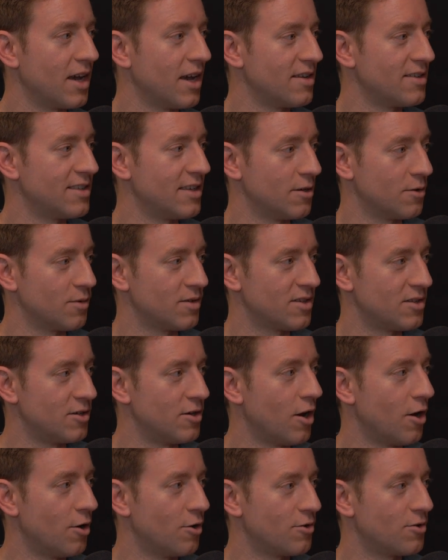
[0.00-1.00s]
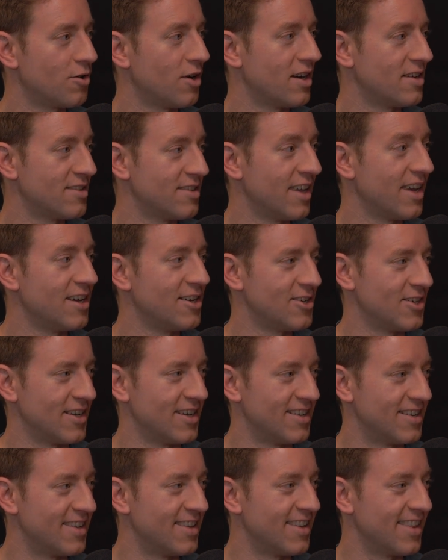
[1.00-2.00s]
because there was no
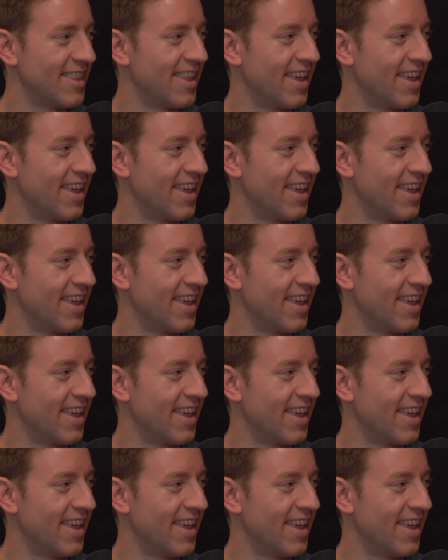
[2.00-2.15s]
translation.